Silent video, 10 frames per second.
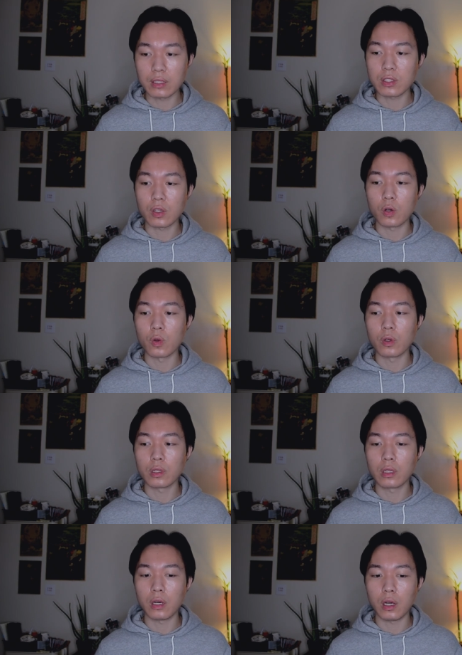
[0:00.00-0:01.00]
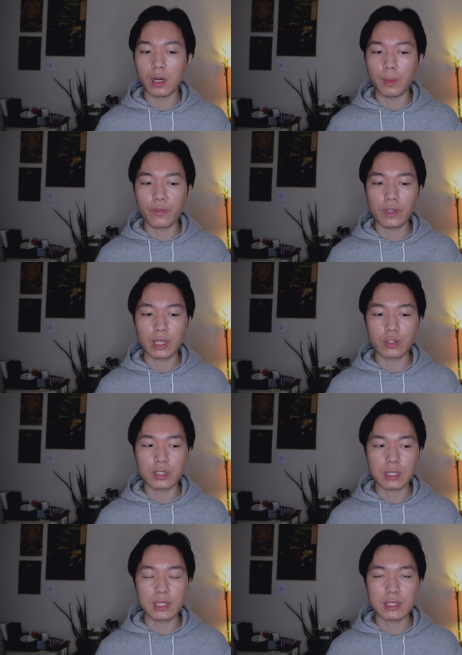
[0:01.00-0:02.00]
So I feel like your
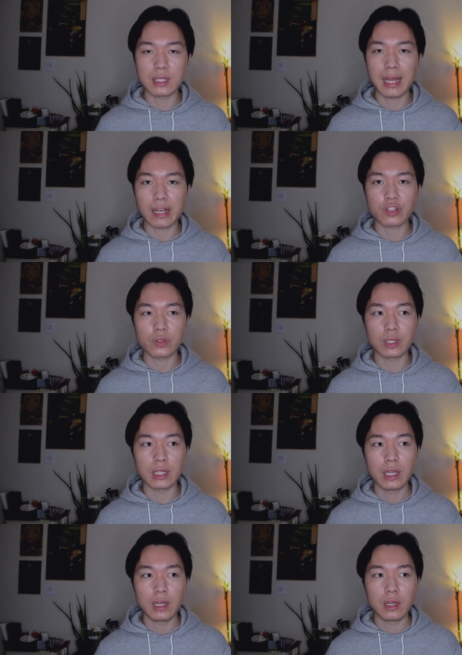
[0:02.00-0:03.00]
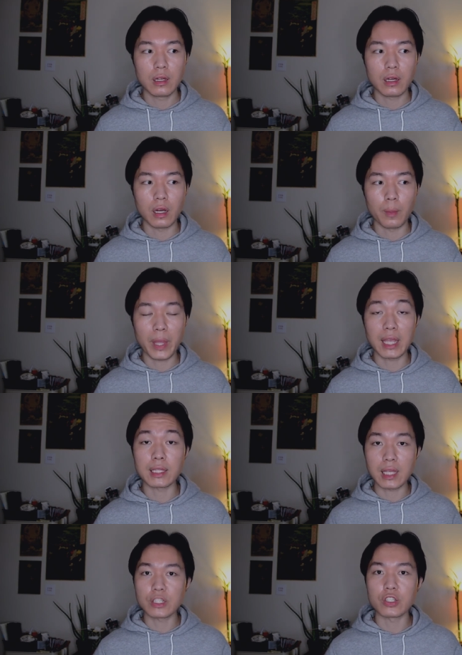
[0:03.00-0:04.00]
skin isn't actually paying
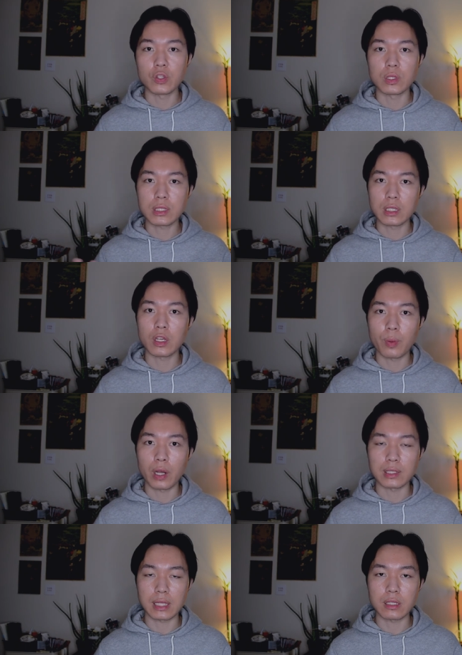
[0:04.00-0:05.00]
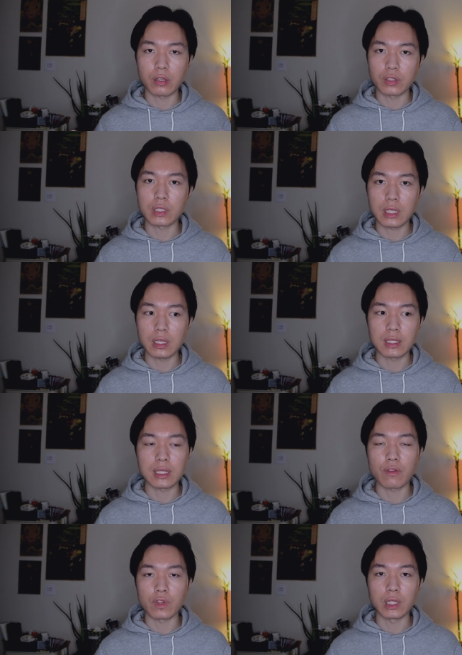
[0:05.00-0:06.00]
attention to the skincare products that's on your skin. It's
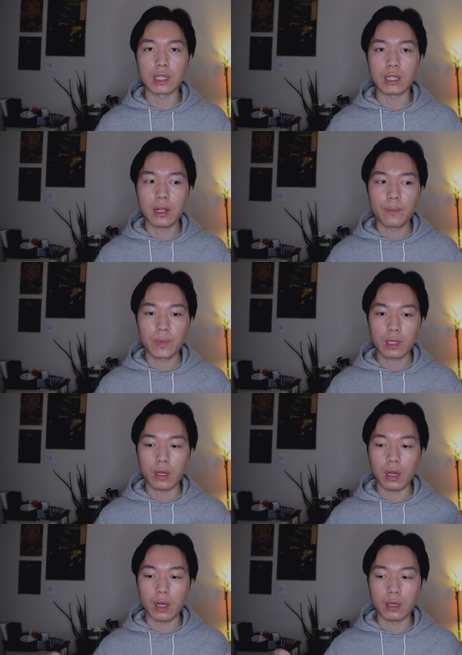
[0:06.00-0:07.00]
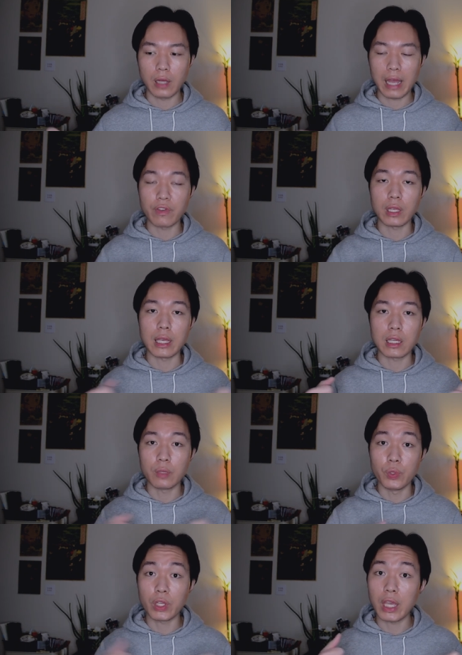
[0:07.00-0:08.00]
not really having a
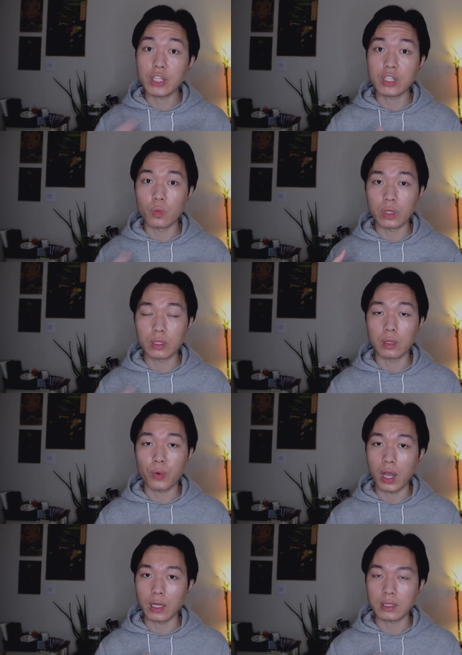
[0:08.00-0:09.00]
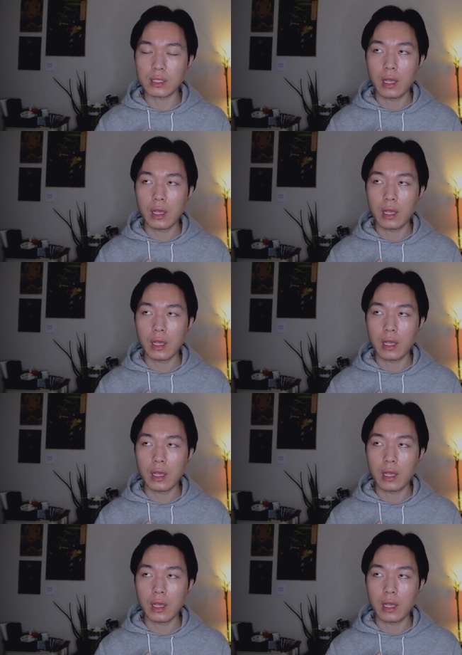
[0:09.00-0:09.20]
communication with the products.